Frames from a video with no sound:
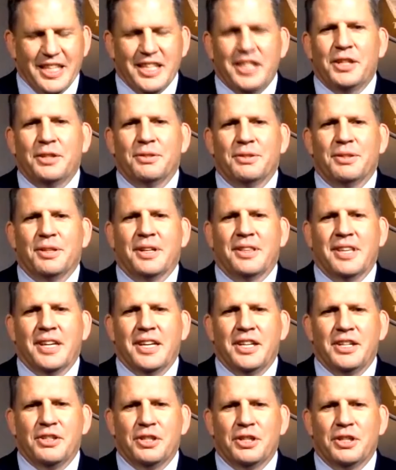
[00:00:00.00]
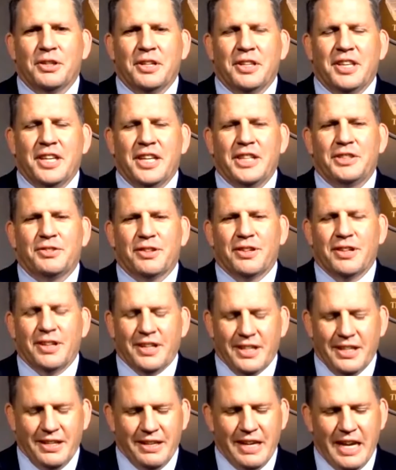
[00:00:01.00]
Thank you. Thank you, Tony. Thanks for
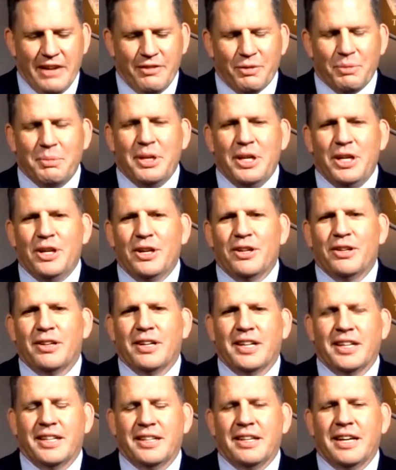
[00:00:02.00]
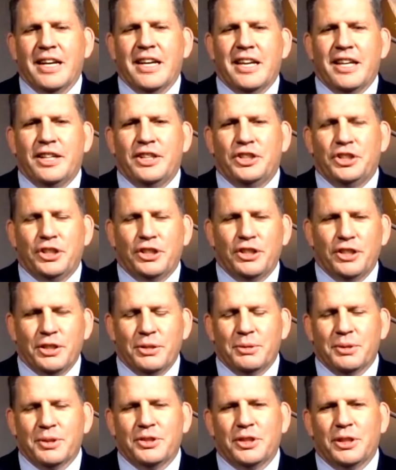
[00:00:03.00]
having me here. I can assure
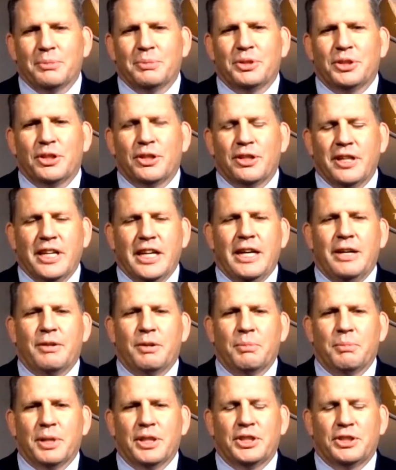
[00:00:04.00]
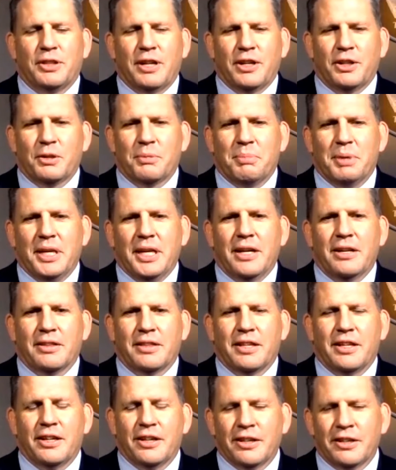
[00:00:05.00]
you with some certainty I would much rather be
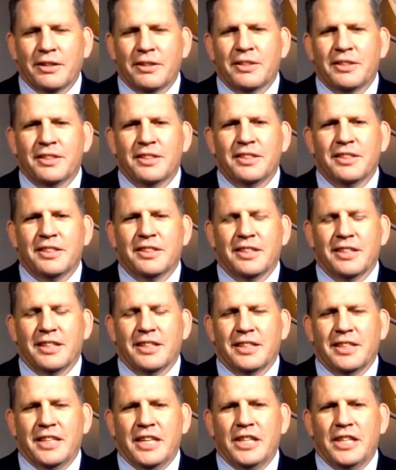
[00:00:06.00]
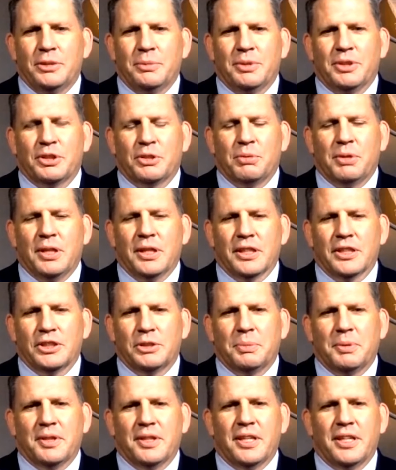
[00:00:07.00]
out there on the HMS Queen
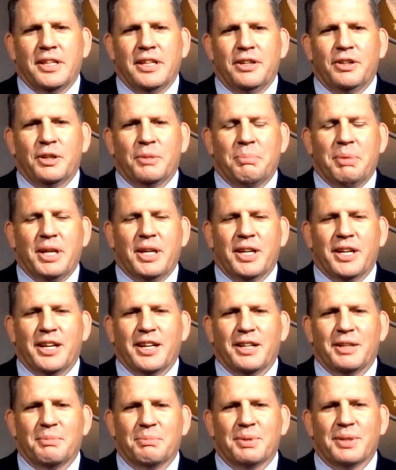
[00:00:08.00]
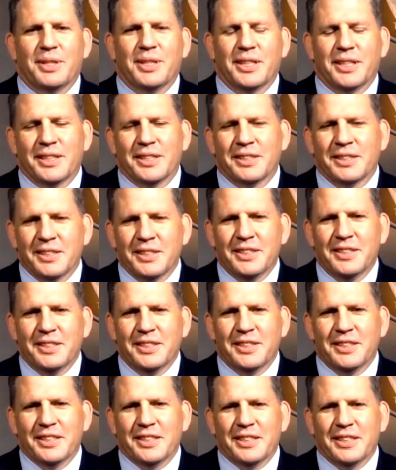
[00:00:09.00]
Elizabeth than here in the Pentagon, but
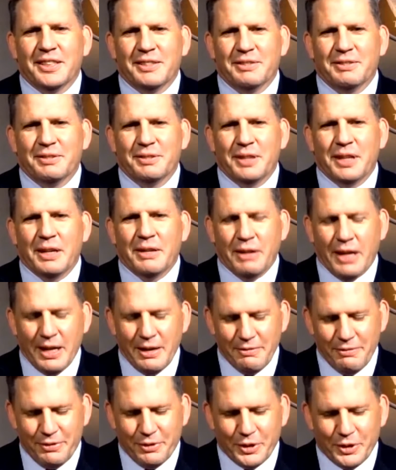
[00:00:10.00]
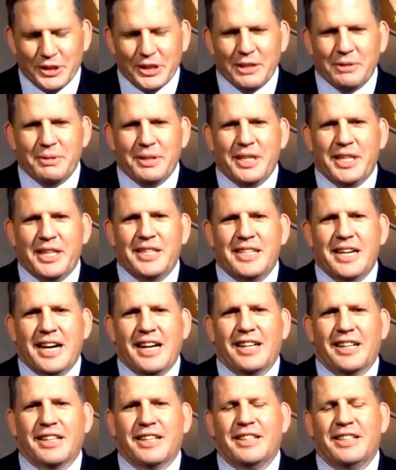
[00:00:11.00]
I am fortunate we could
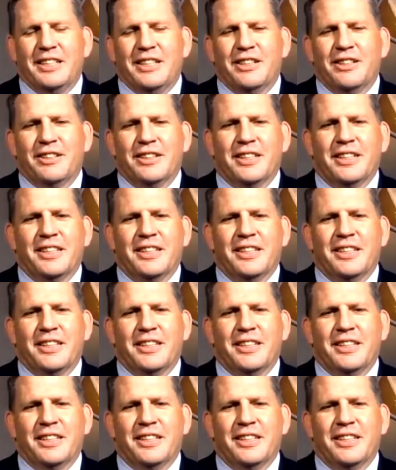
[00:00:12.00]
dial in here